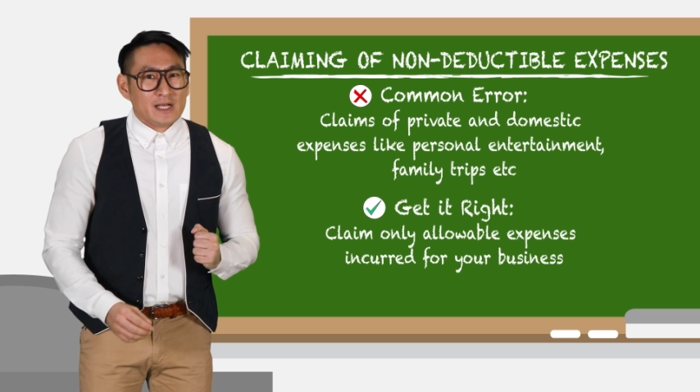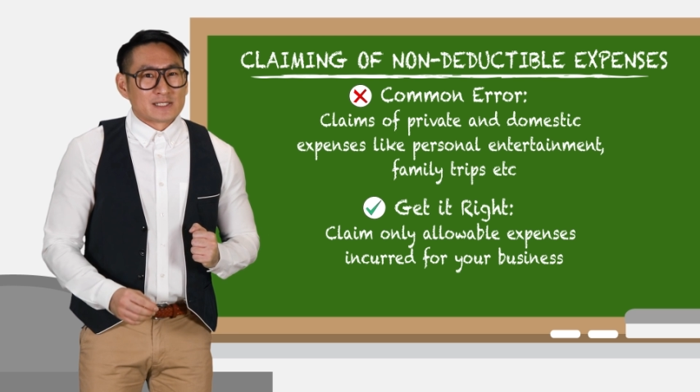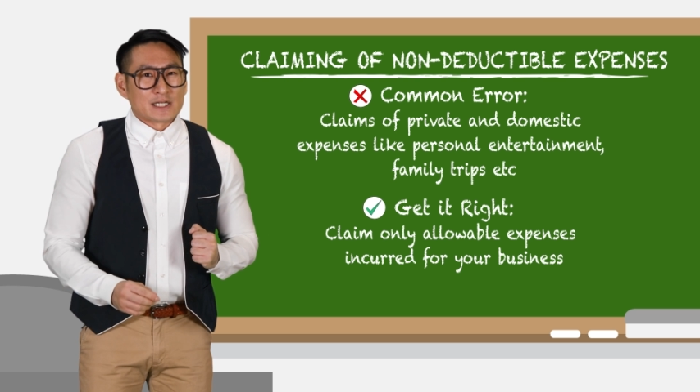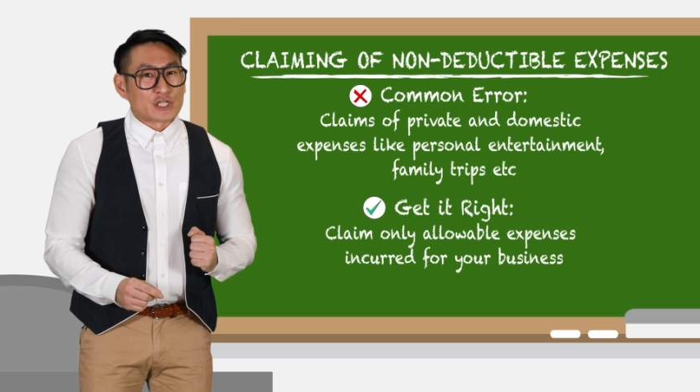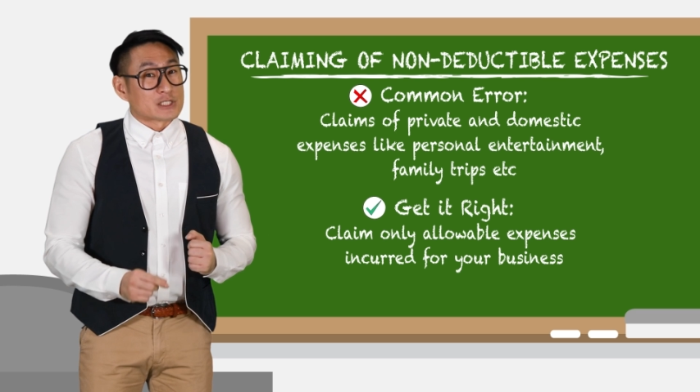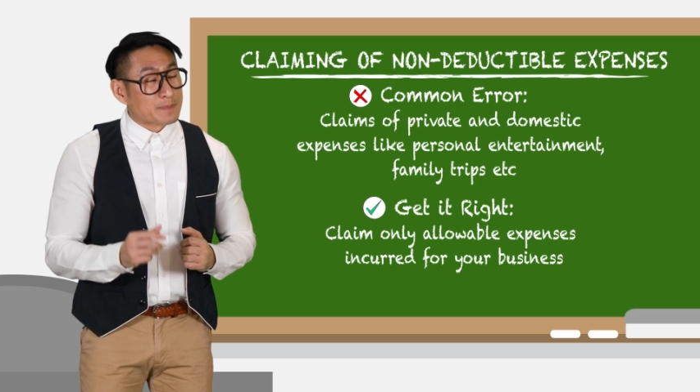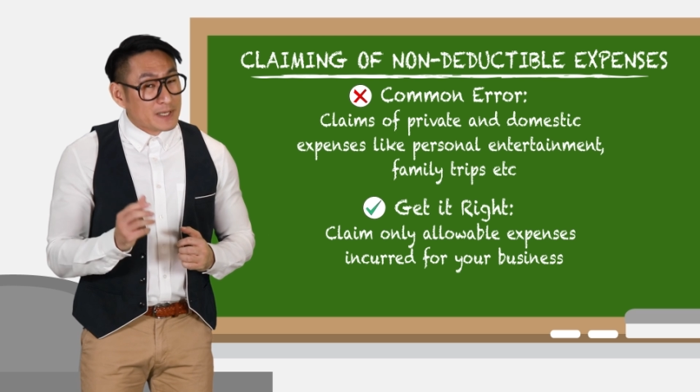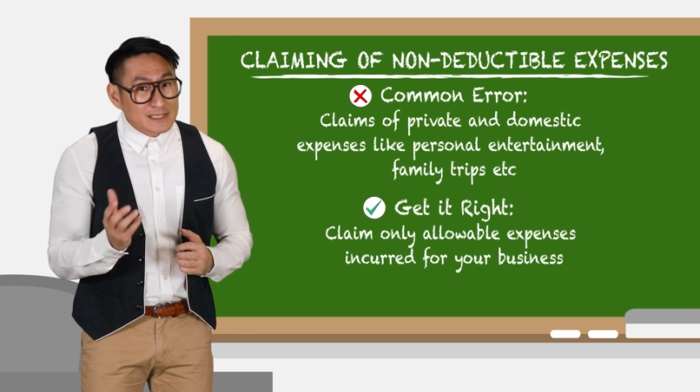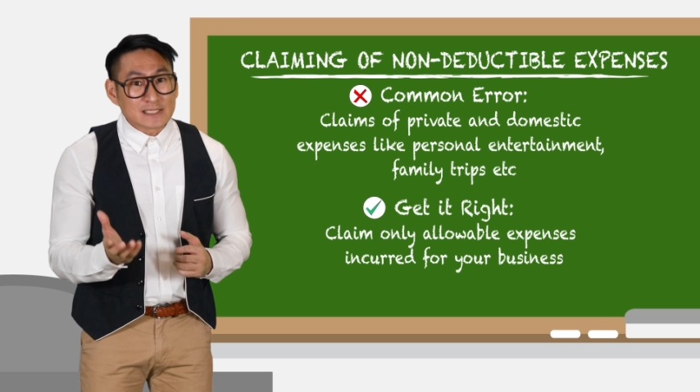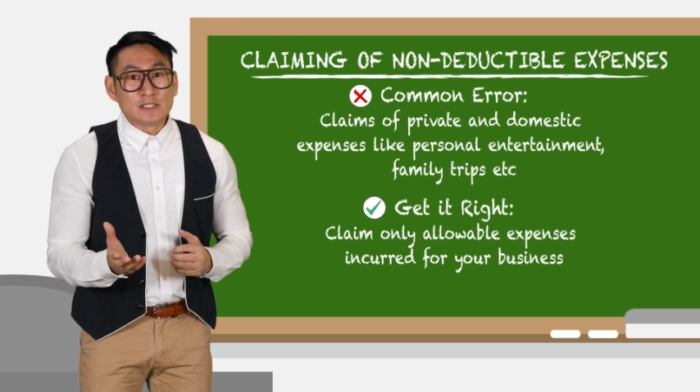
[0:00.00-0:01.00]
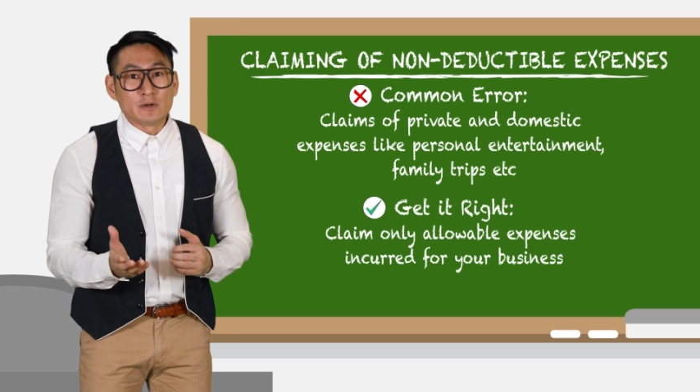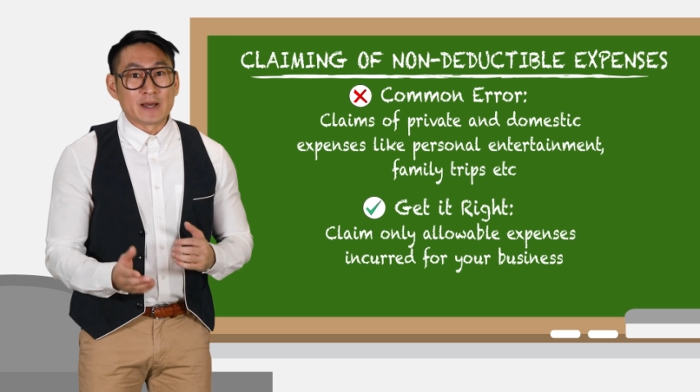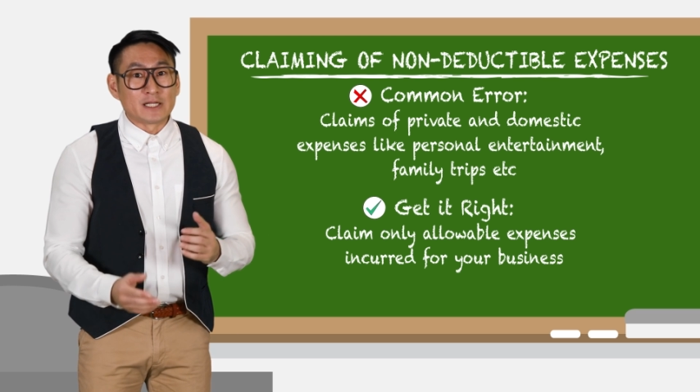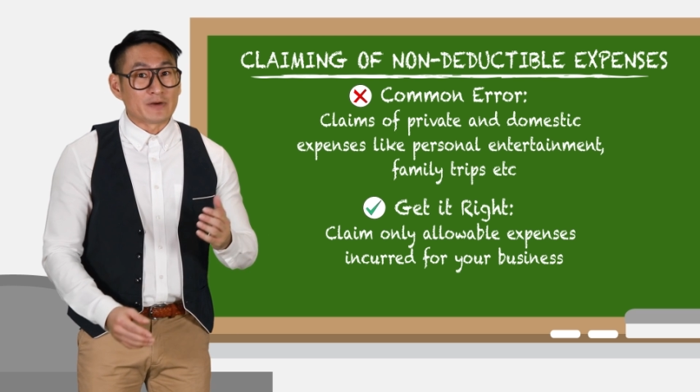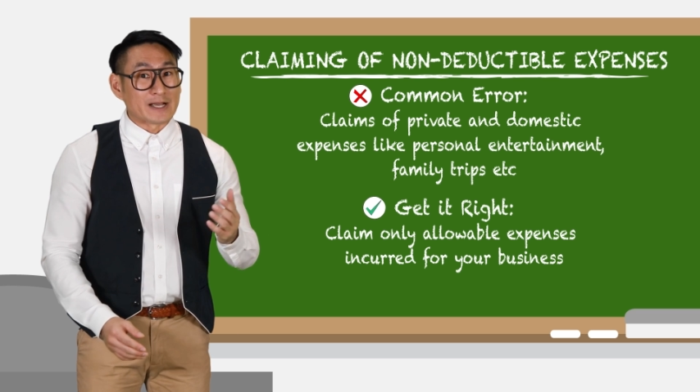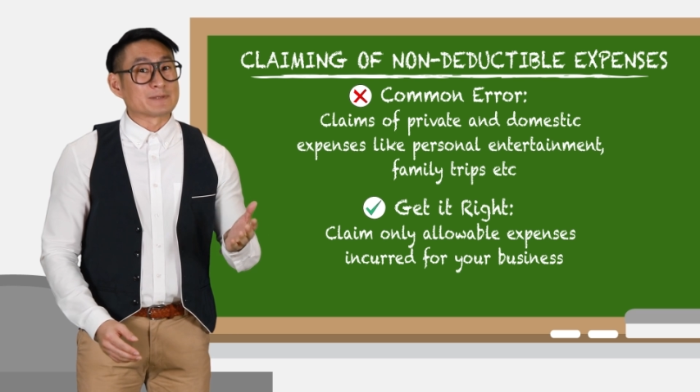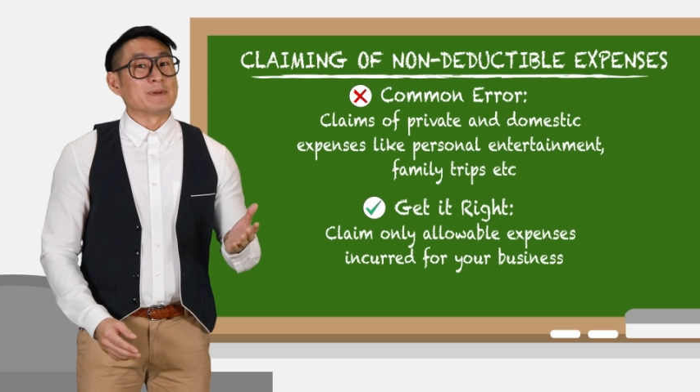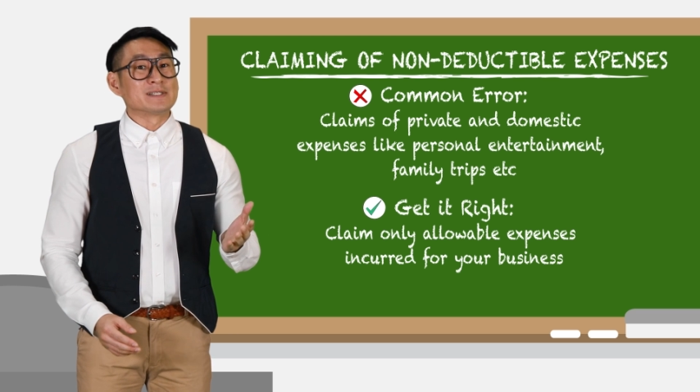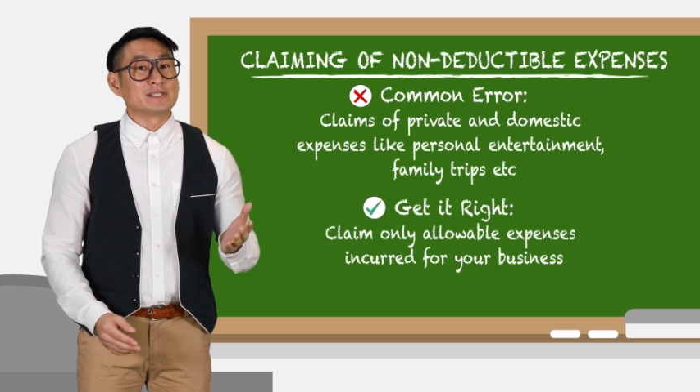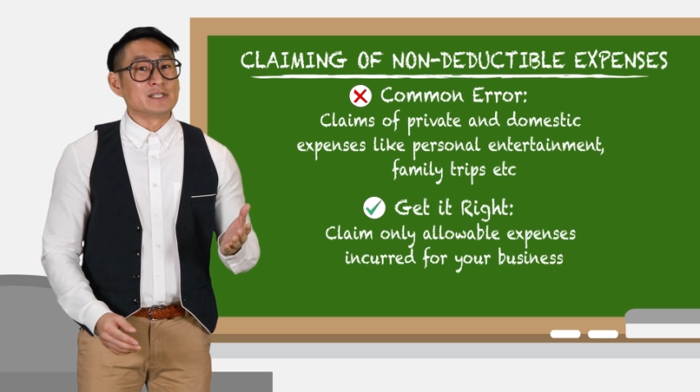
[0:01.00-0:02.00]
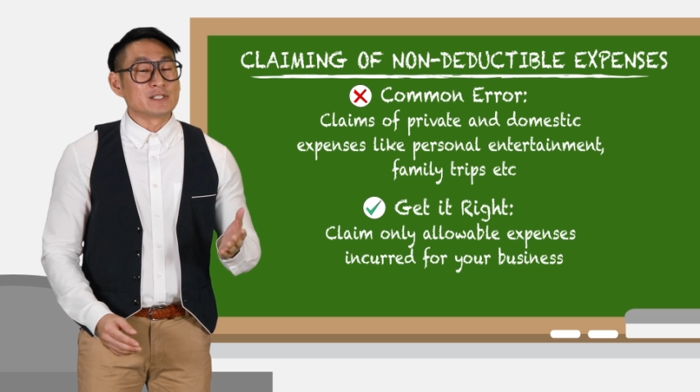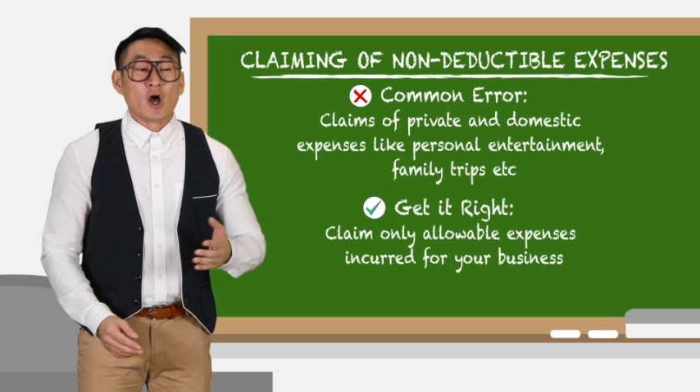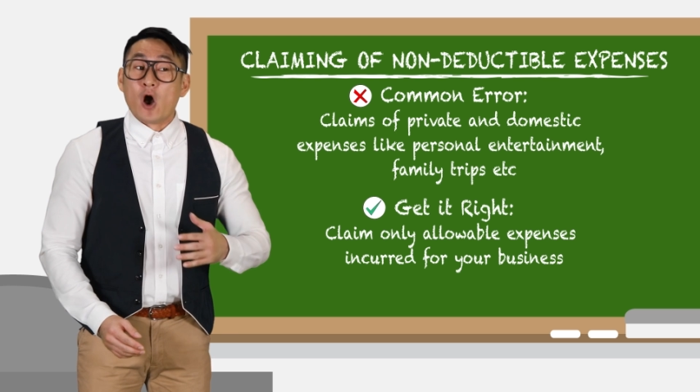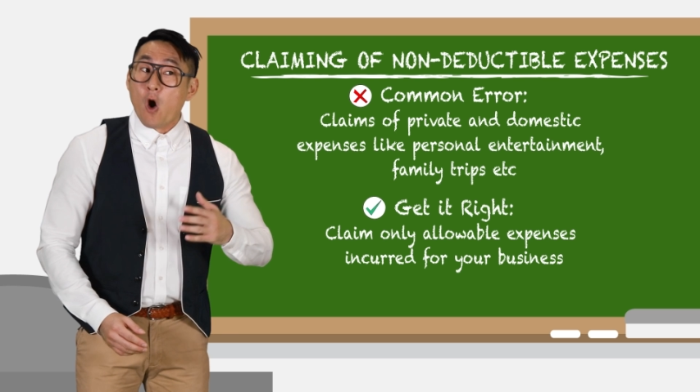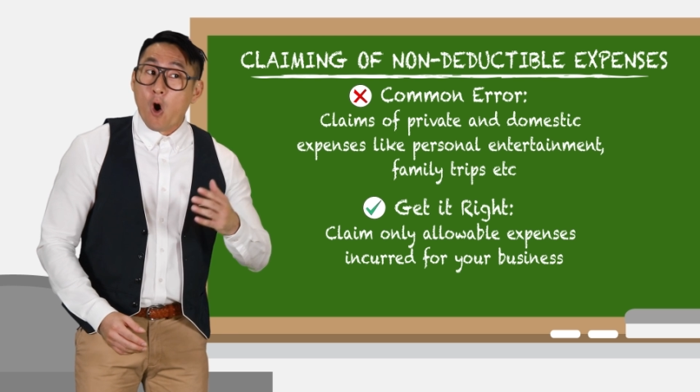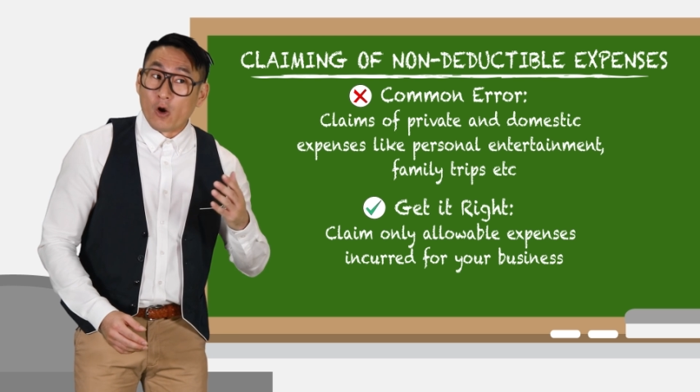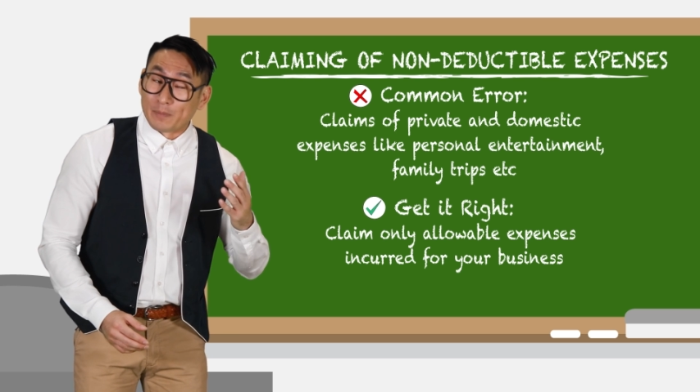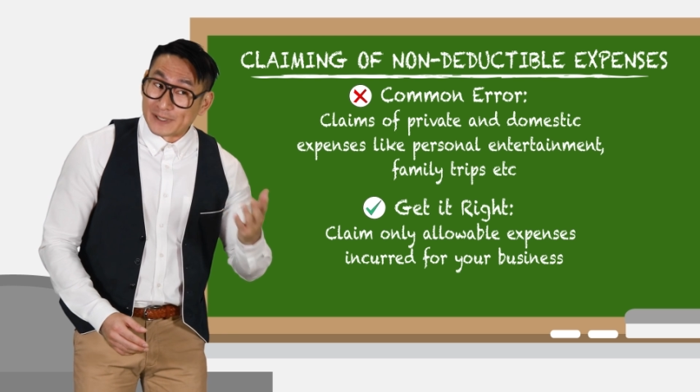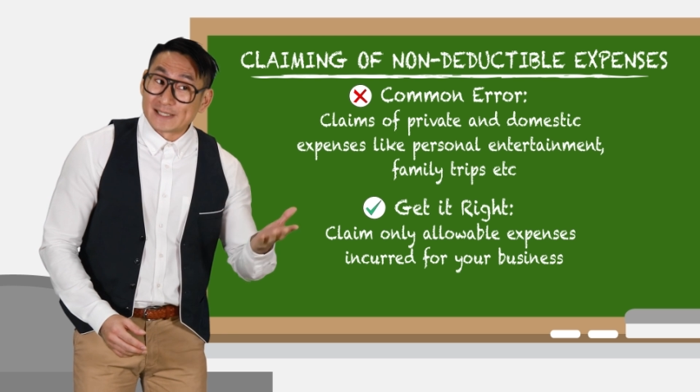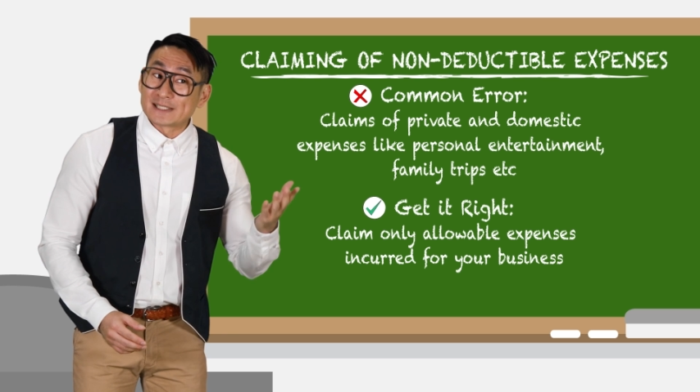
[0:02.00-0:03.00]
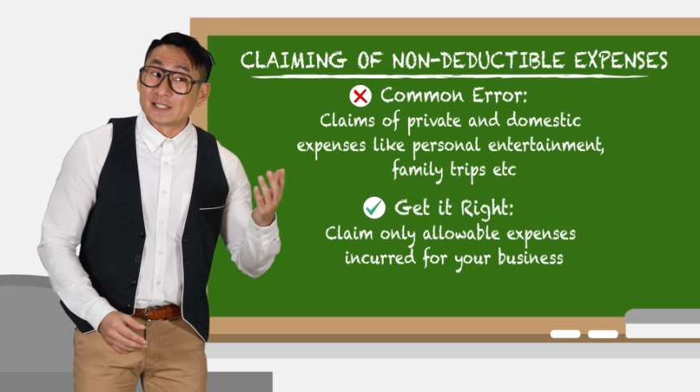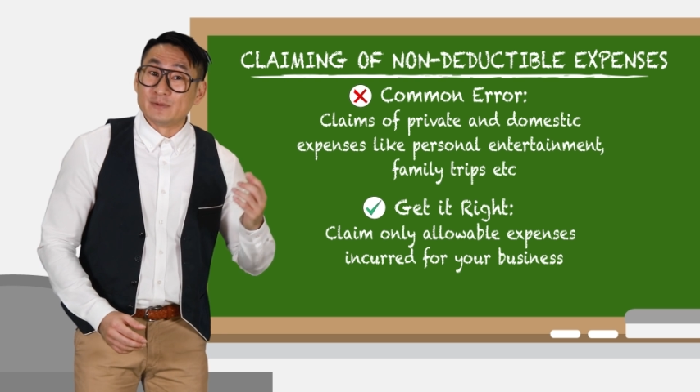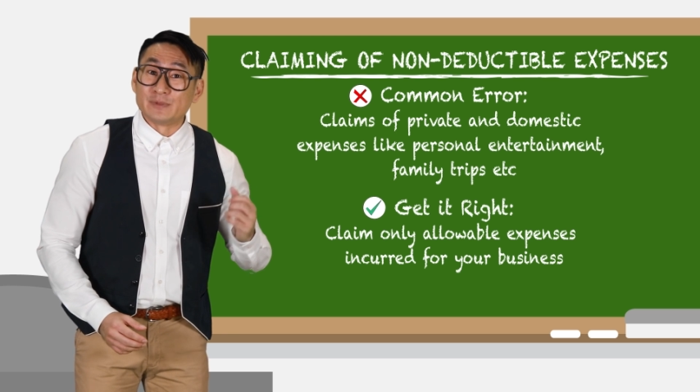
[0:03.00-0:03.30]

such as personal medical expenses or personal